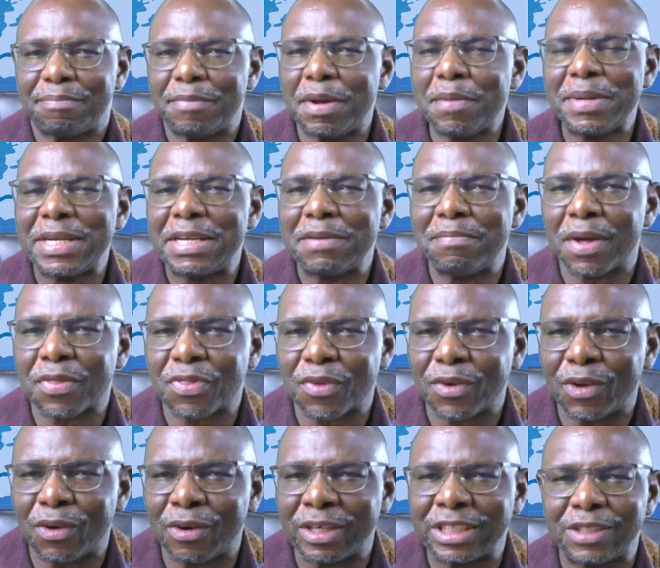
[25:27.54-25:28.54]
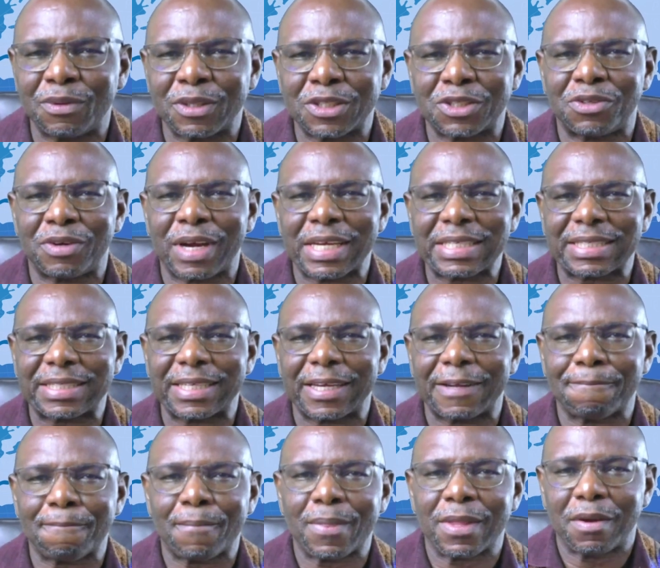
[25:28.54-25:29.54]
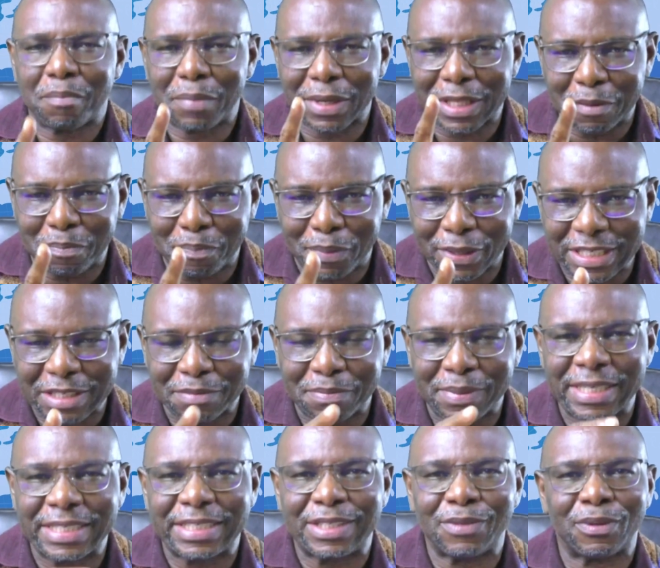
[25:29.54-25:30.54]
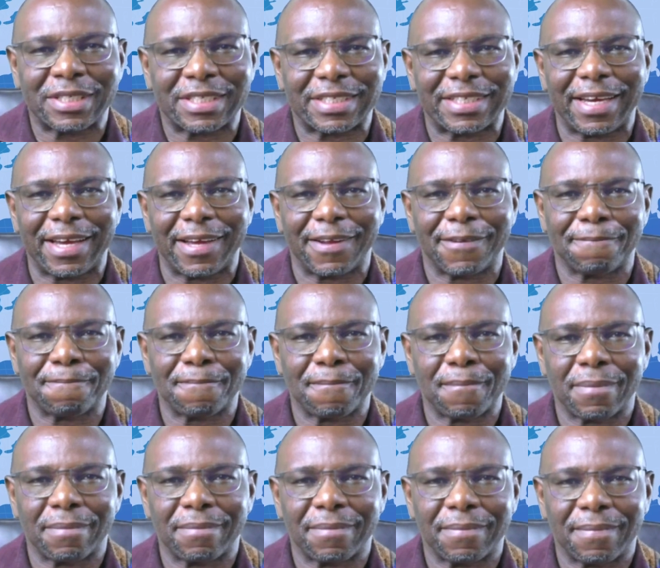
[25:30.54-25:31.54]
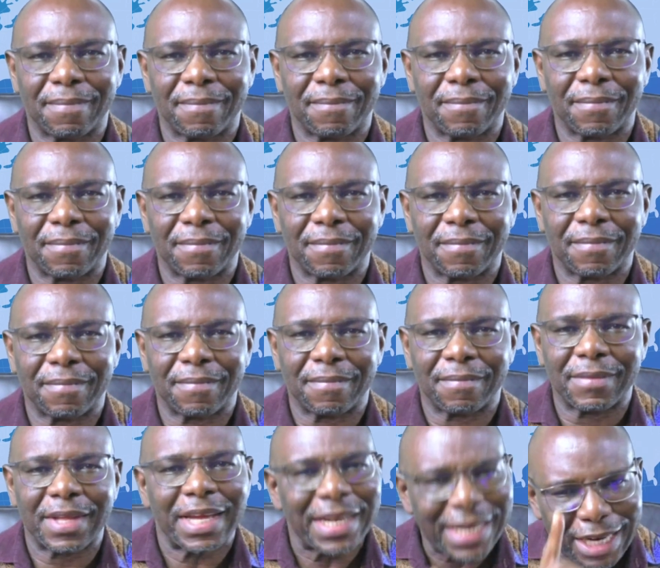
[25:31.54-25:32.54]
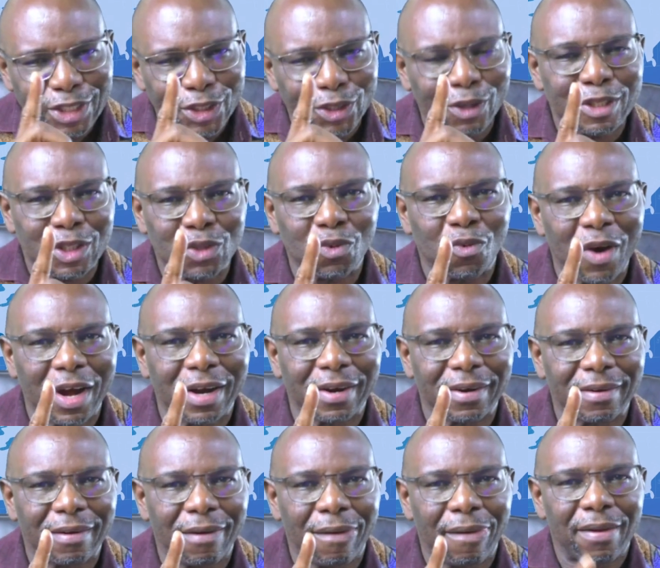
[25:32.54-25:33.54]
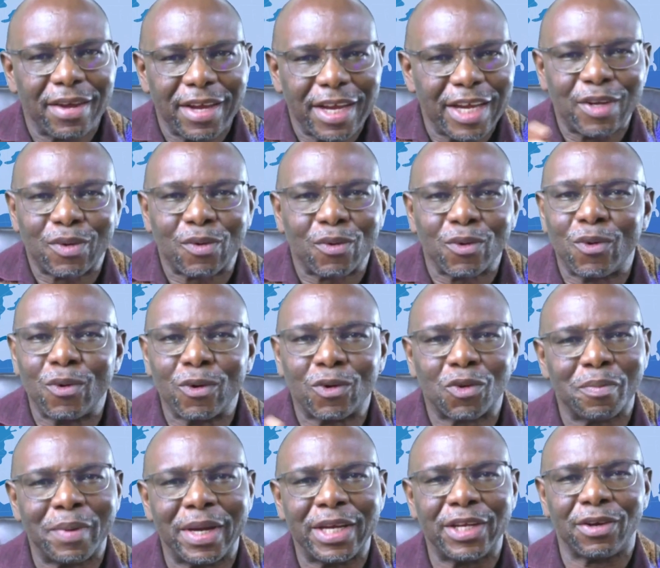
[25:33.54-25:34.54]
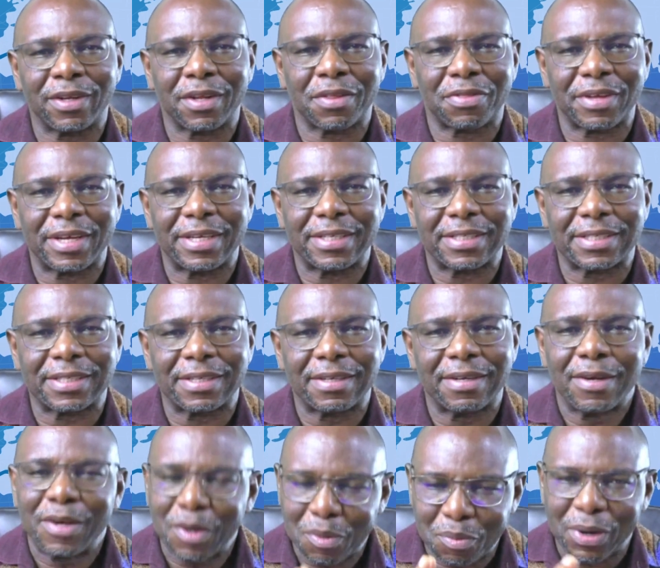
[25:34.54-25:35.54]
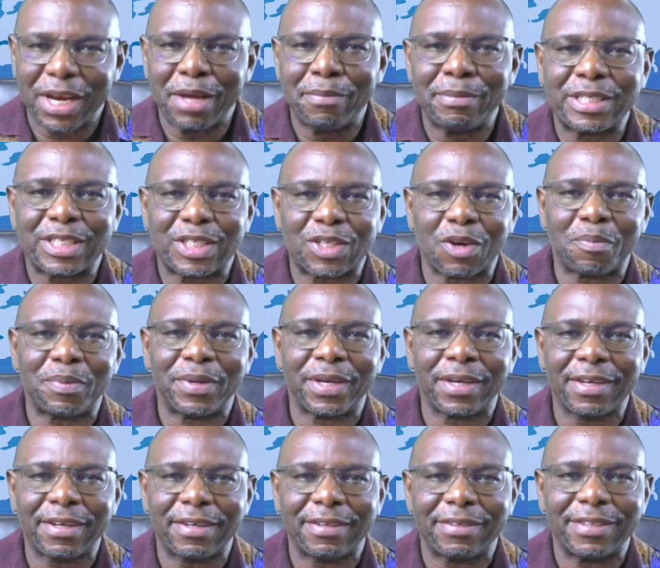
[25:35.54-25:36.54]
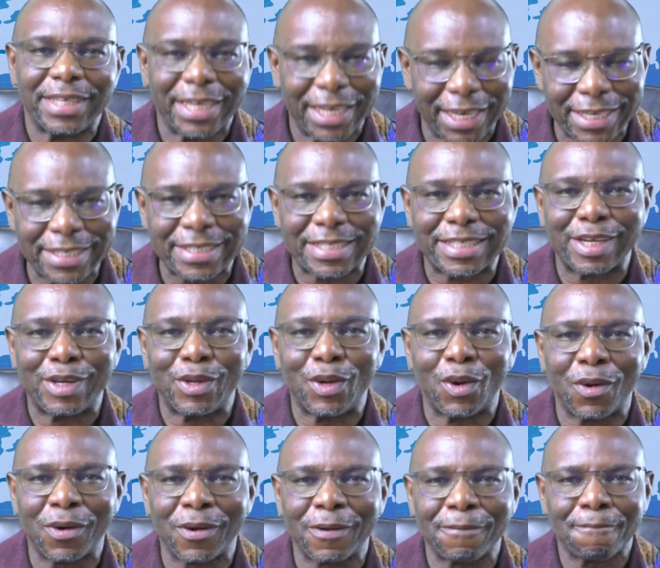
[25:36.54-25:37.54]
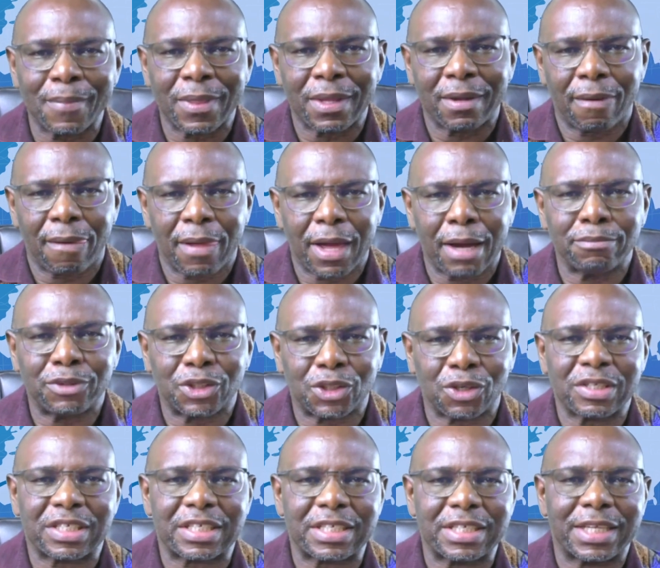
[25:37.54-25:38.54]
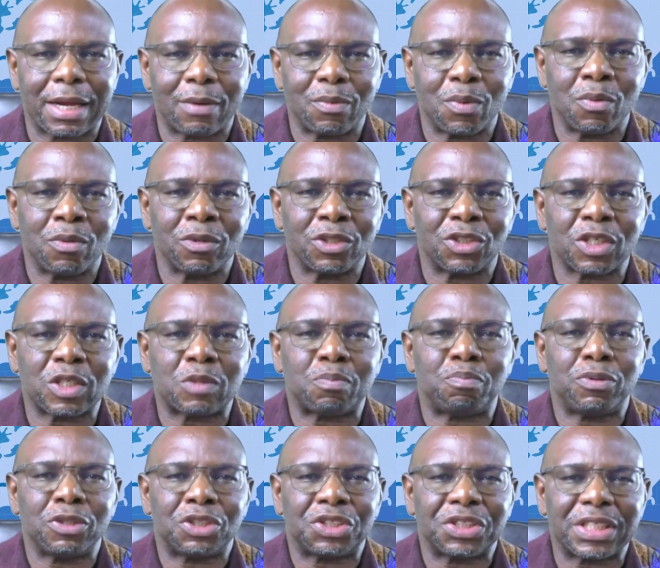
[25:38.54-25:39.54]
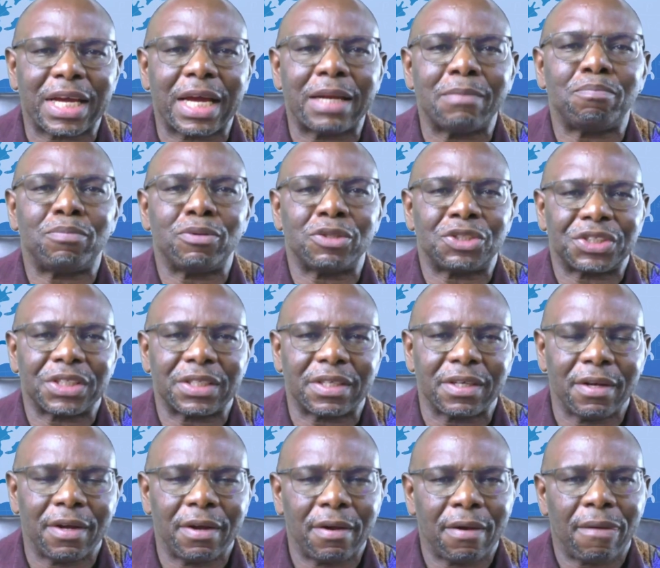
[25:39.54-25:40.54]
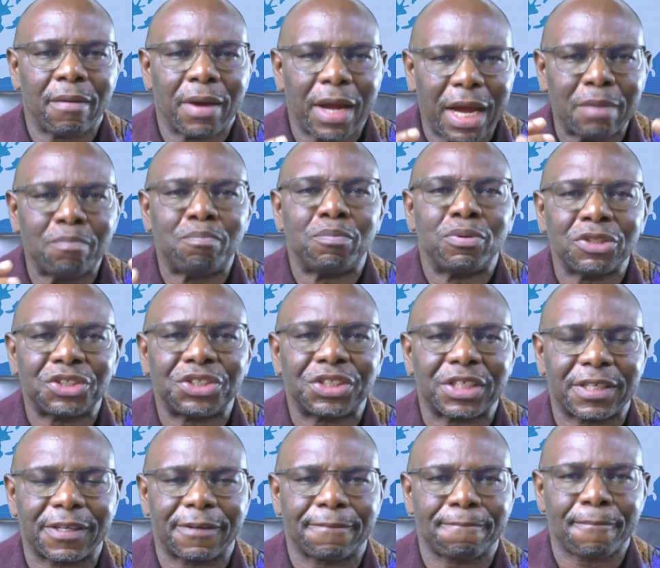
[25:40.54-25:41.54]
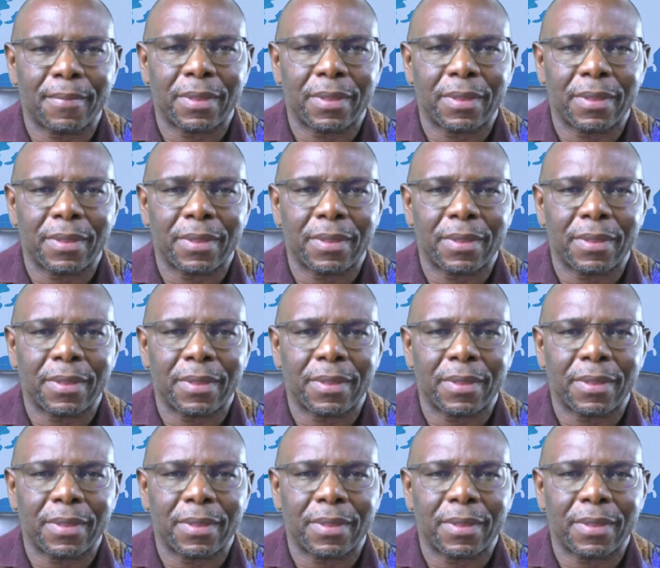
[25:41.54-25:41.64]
Maybe the methodology was drastic, but the possibility was there. And that's just one. It could go to many other things. But let me stop here. The year is still young. I'm trusting that we will just push it and push it and push it.